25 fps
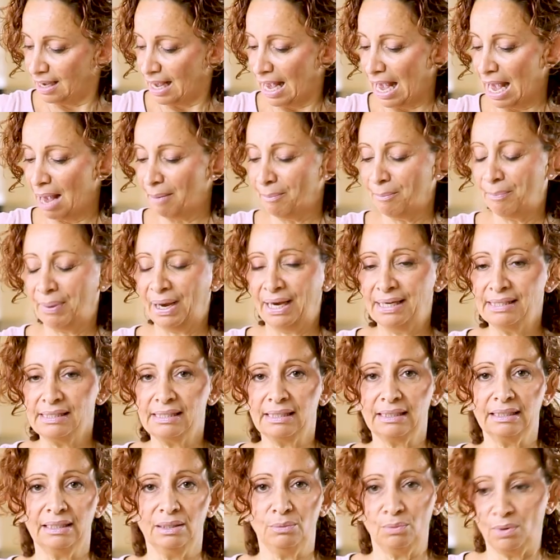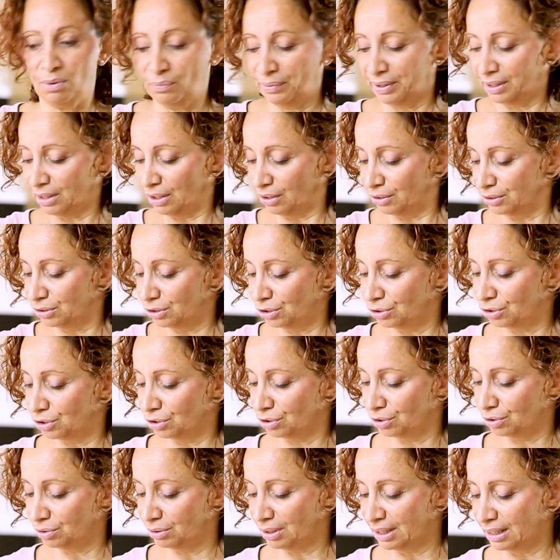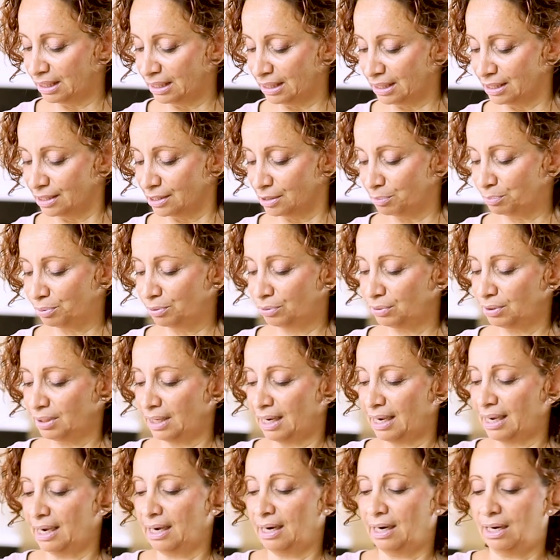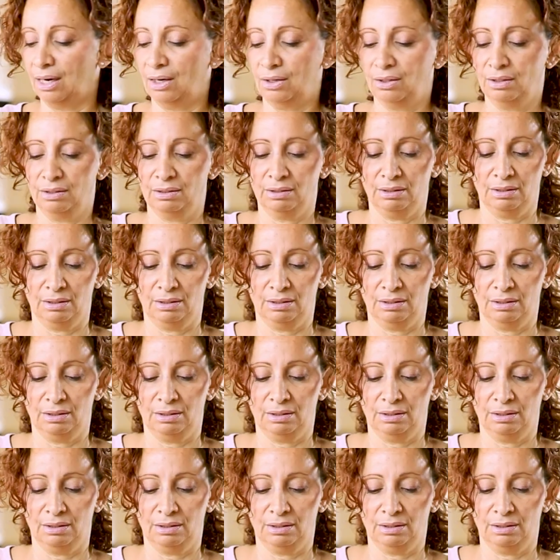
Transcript: And basically what we're going to do is put our